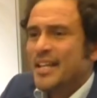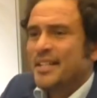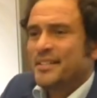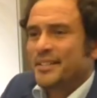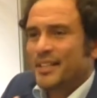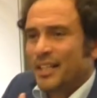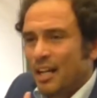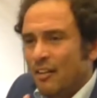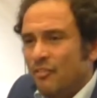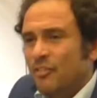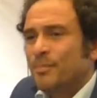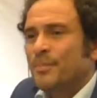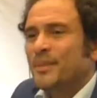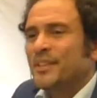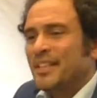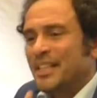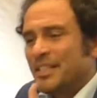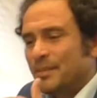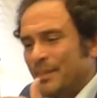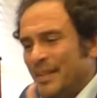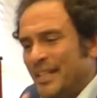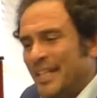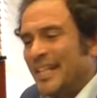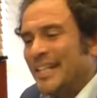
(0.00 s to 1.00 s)
the government
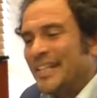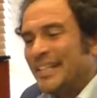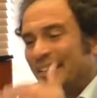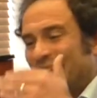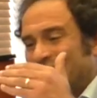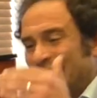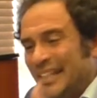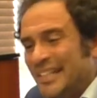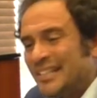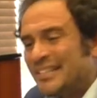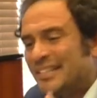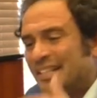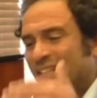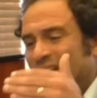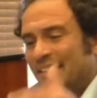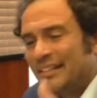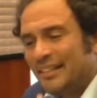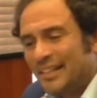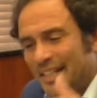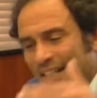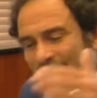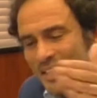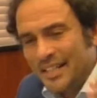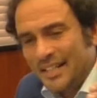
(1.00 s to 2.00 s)
has been
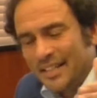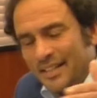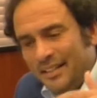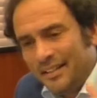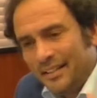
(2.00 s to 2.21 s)
increasingly